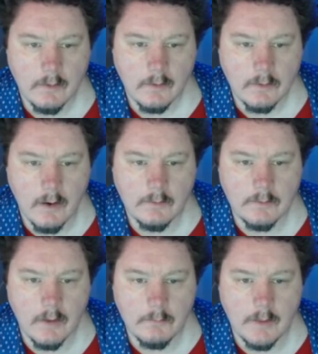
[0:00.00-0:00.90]
cost
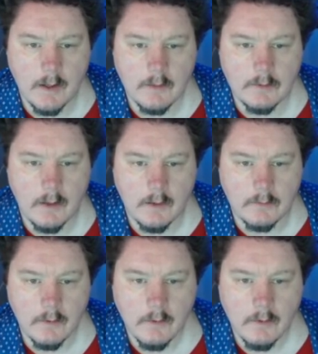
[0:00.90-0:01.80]
comes hand in hand
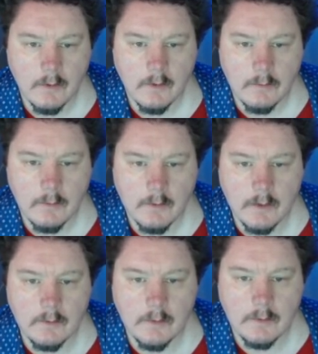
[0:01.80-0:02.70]
with
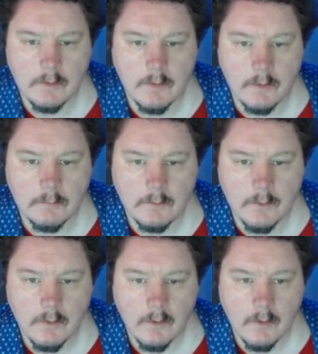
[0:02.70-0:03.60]
increased investments
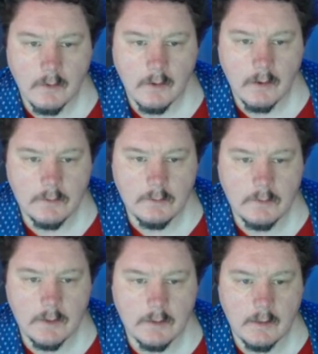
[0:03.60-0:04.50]
and new
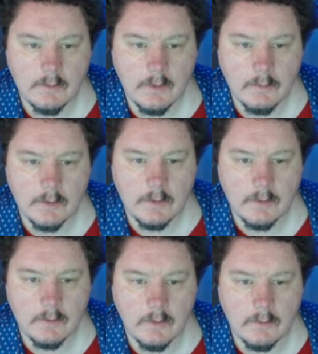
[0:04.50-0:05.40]
DNA sequencing
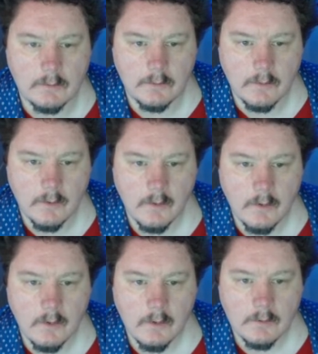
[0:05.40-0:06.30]
technologies
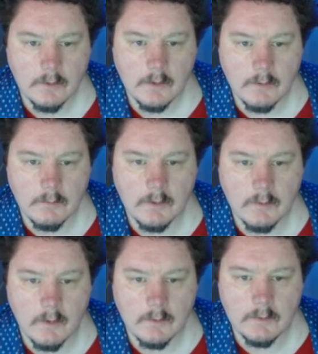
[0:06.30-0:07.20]
to generate
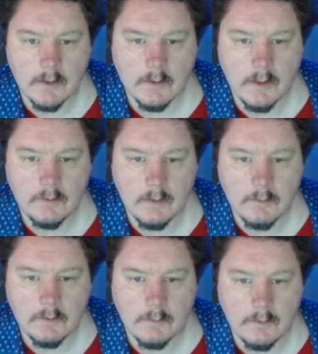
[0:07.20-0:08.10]
longer DNA
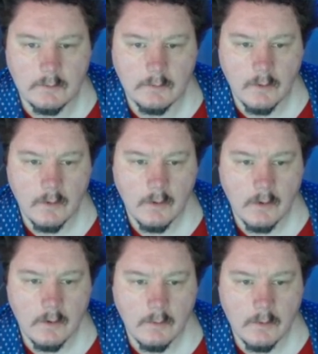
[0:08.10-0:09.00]
sequence reads
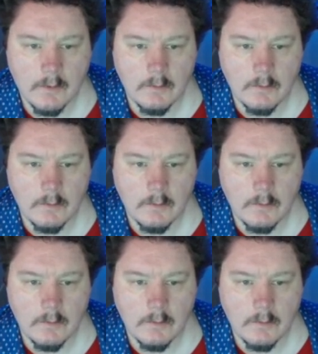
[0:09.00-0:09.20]
without